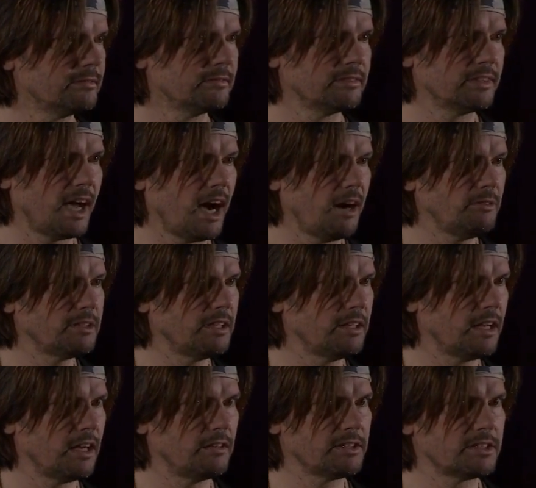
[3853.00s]
The how will take
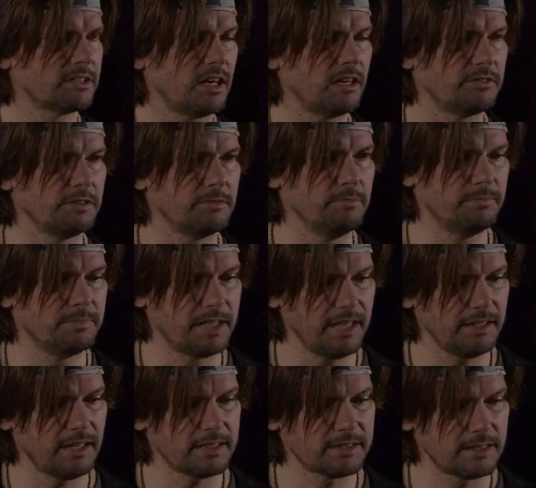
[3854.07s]
care of itself. You
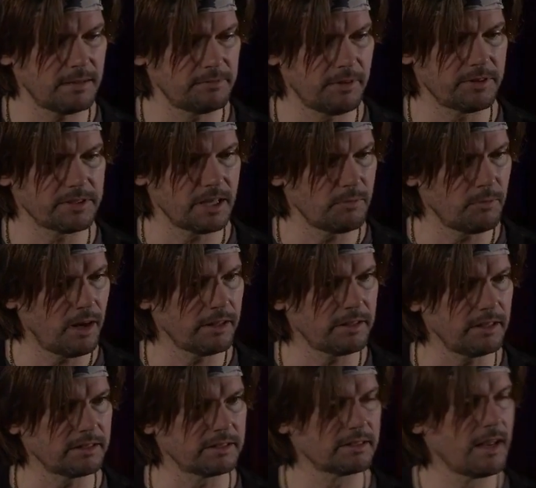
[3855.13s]
take that step forward and say, I want
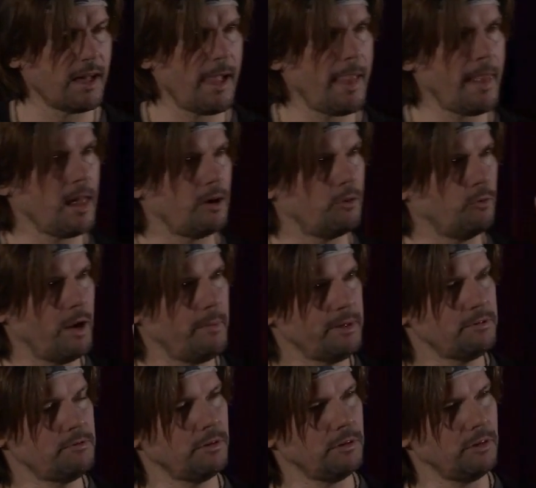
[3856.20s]
this.
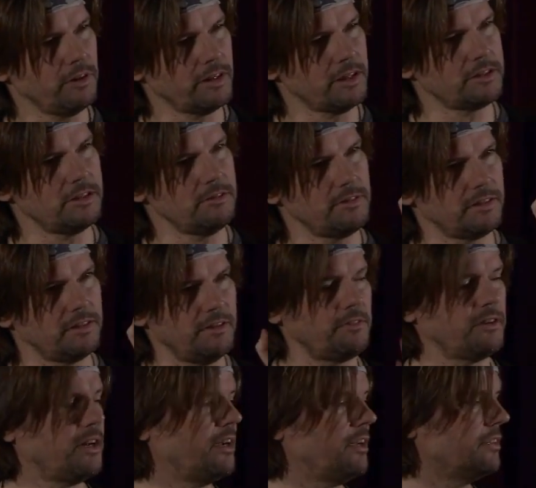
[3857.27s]
Women will look at you with
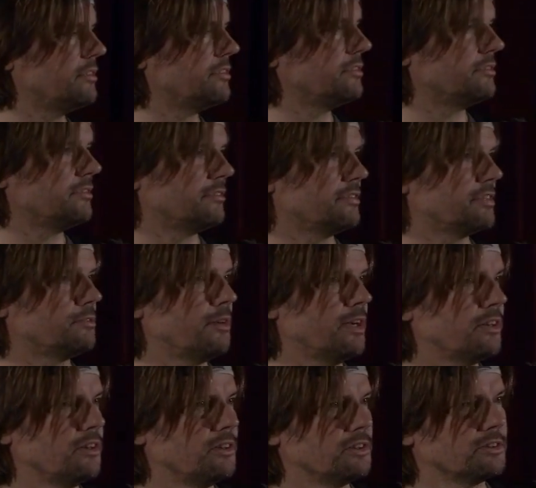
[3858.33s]
different eyes. That's the way
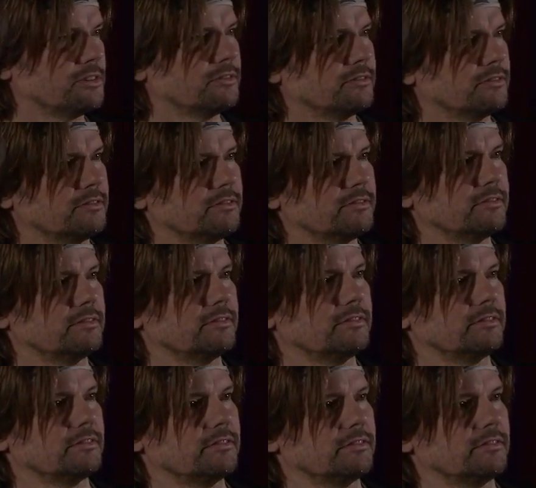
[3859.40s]
it goes.
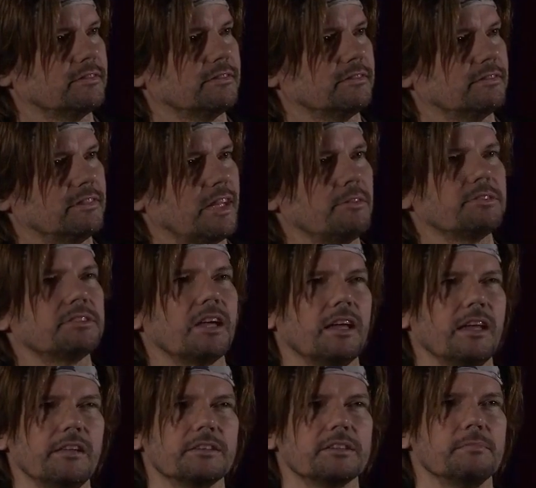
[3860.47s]
They will say,
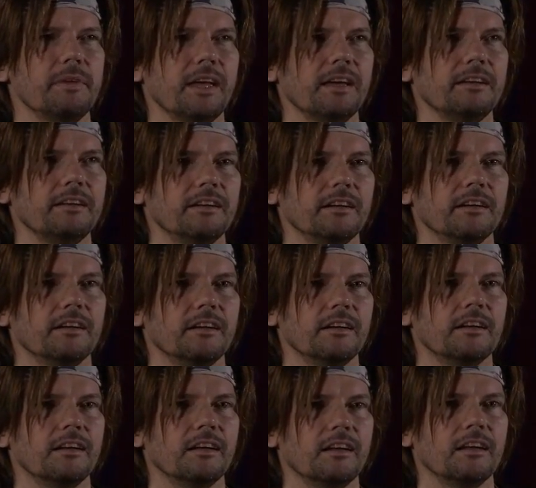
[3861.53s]
hey, there's a man here.
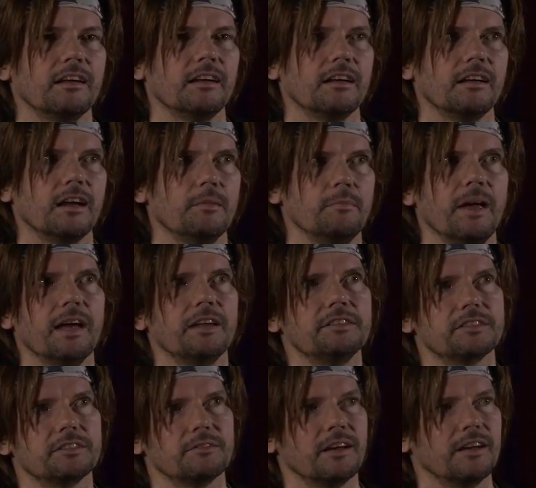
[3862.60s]
A man
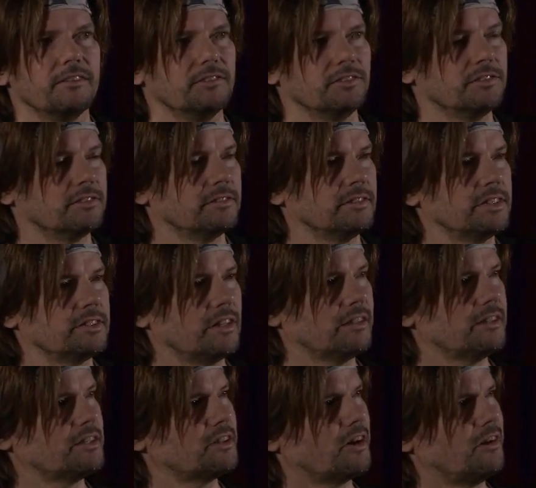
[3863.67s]
just arrived. He's not
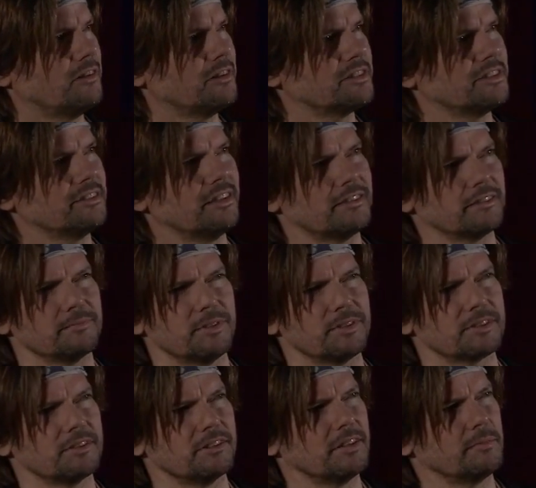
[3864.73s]
the tallest, he's not the
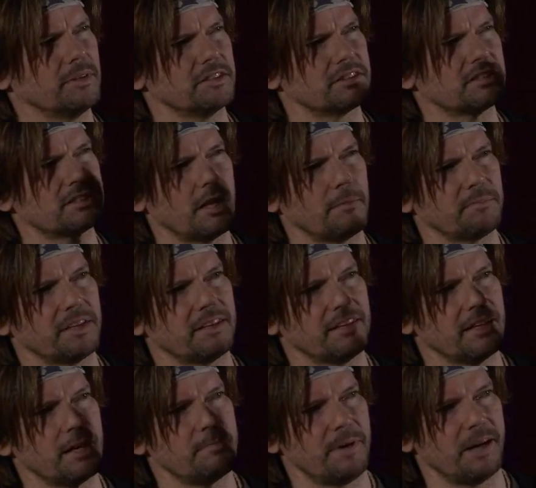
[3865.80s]
most good looking, but there's something
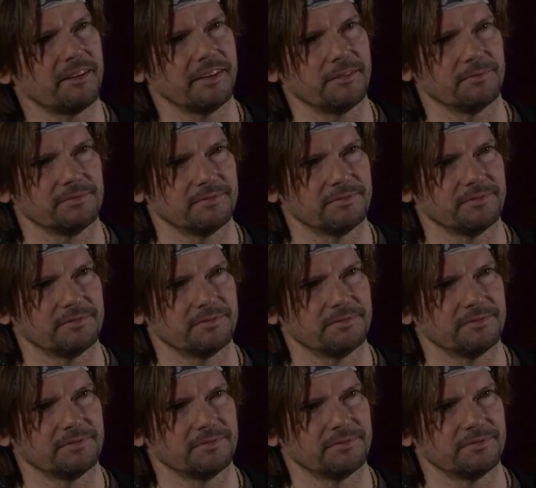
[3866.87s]
about him.